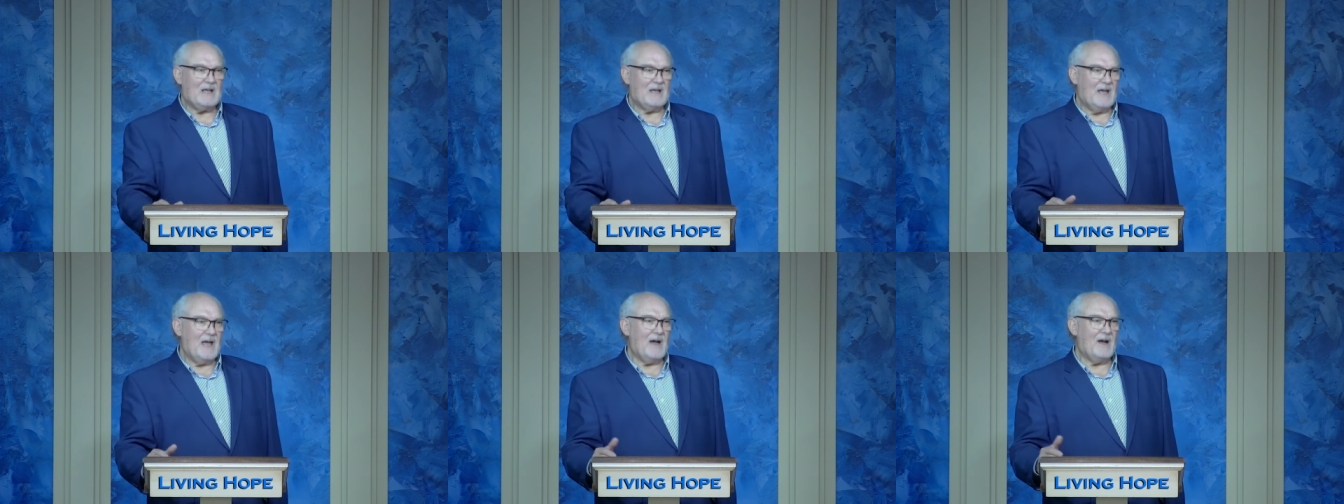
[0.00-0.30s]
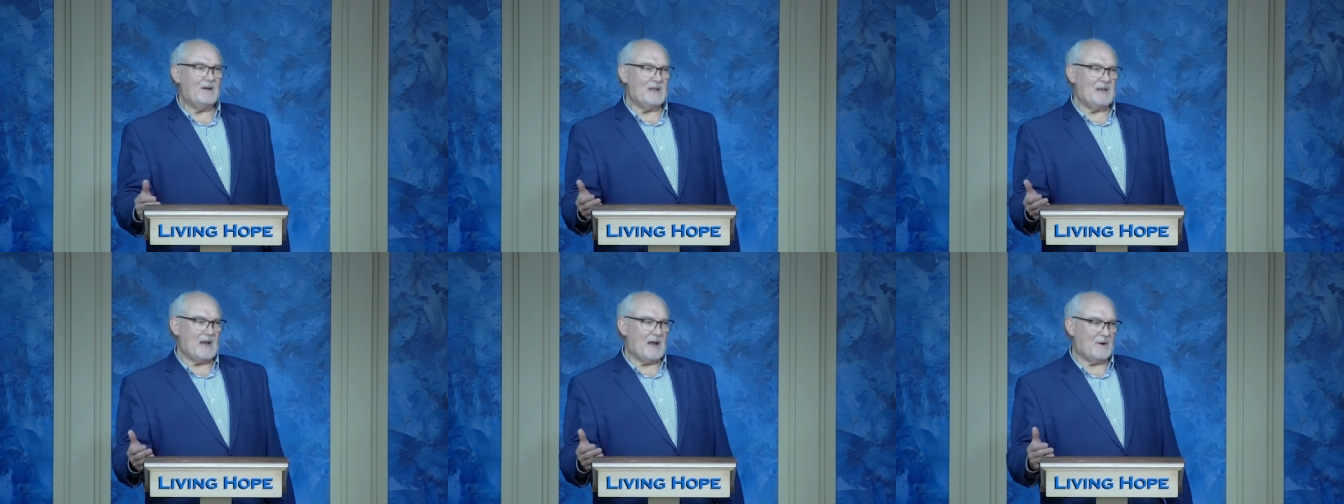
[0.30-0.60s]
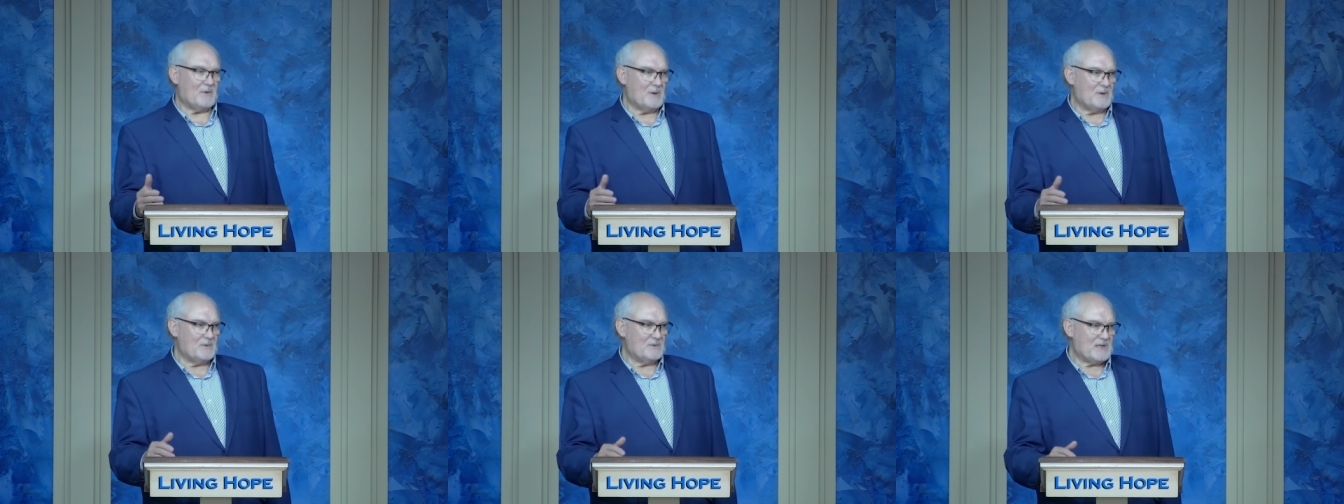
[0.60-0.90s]
Now, in
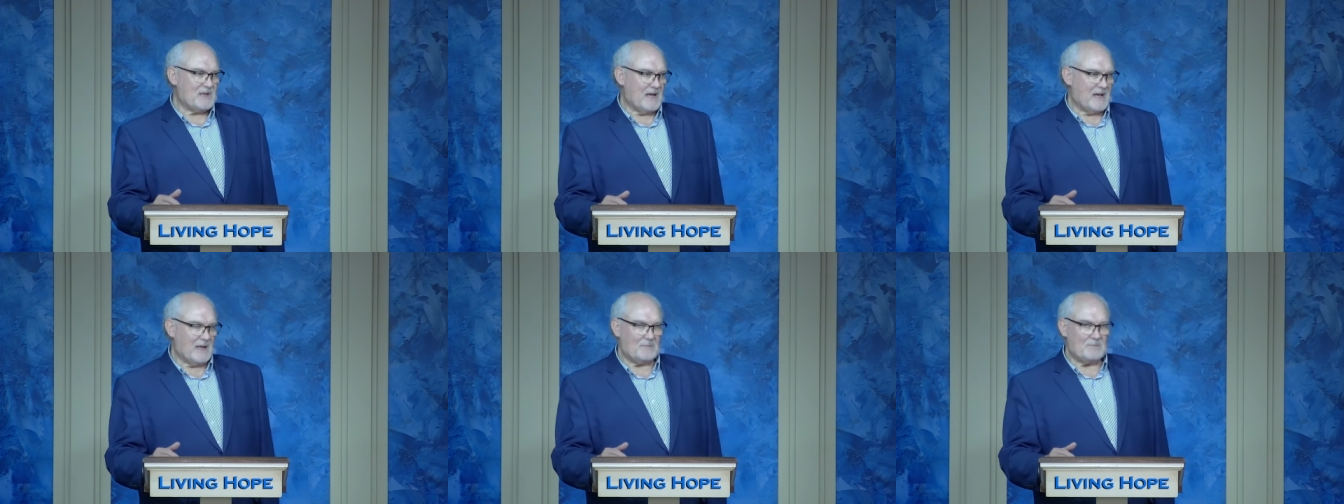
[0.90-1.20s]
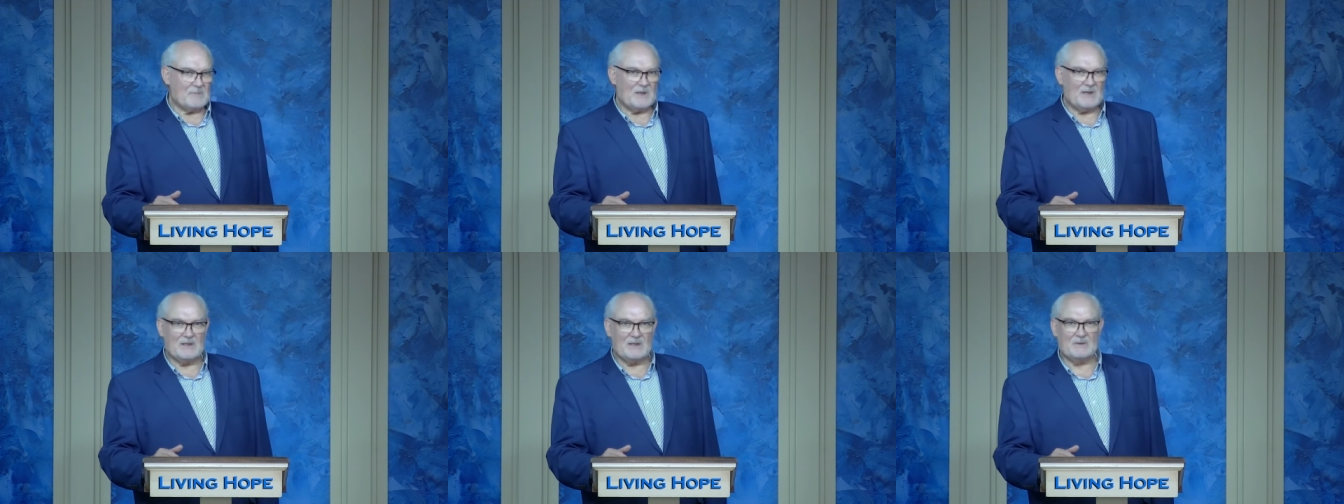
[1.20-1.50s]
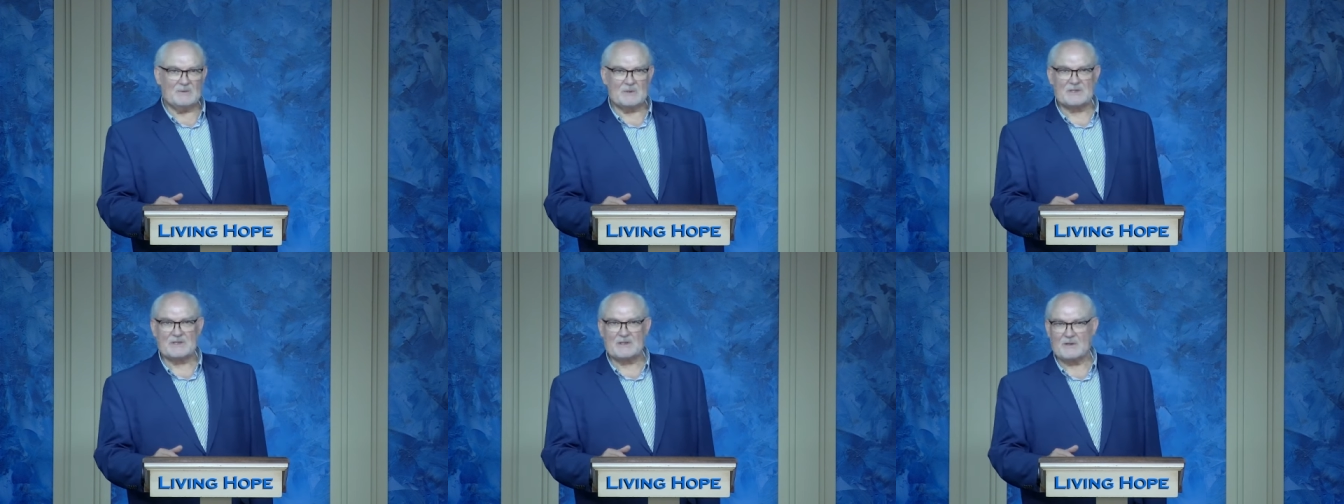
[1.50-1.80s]
our own time,
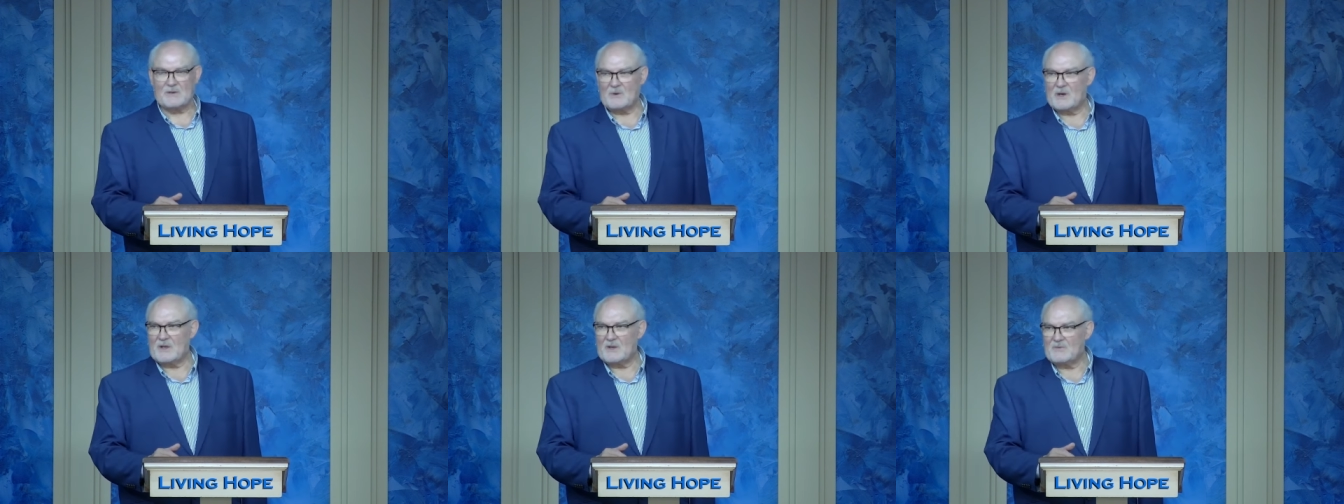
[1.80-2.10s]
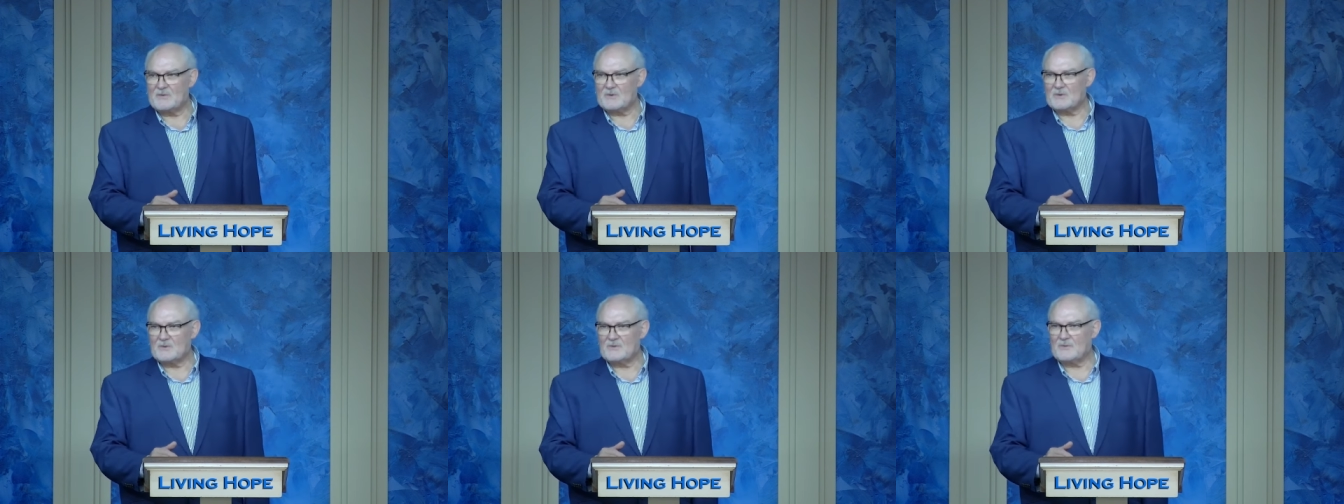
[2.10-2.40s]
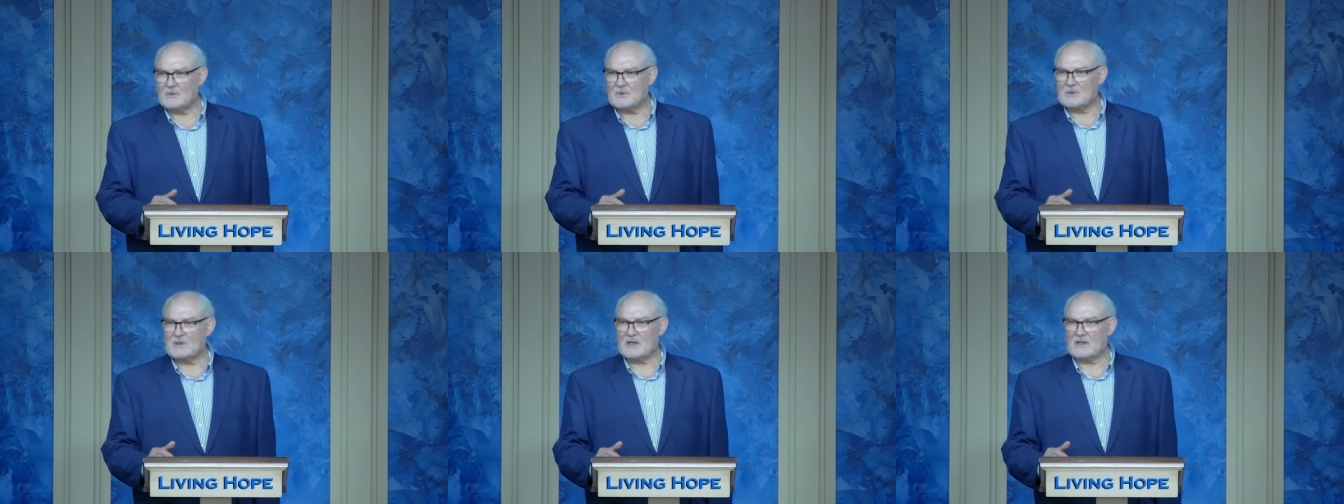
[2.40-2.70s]
we're so grateful
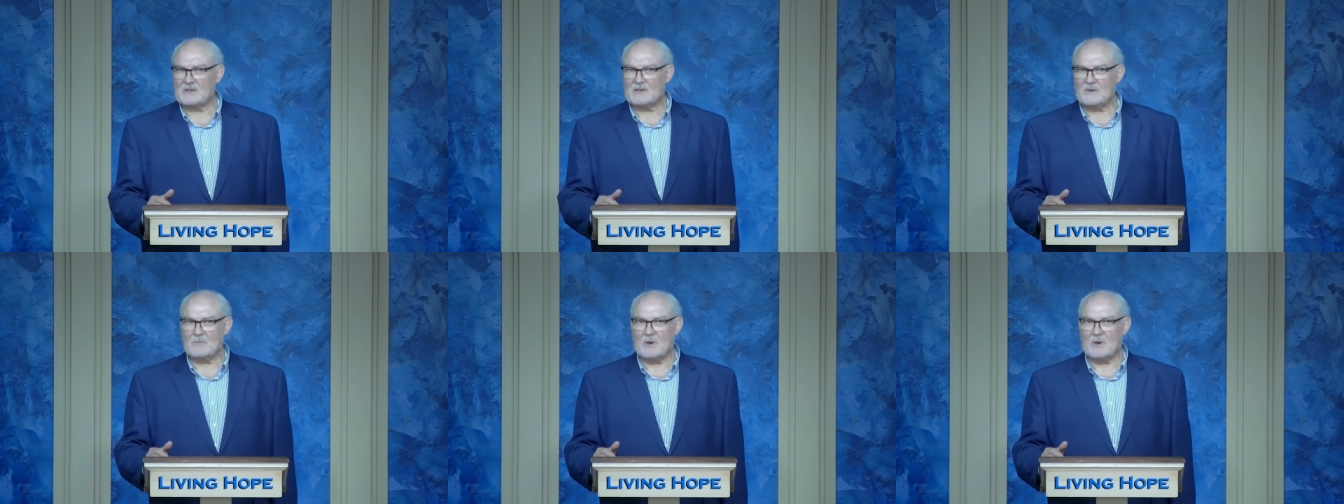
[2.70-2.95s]
for Dr.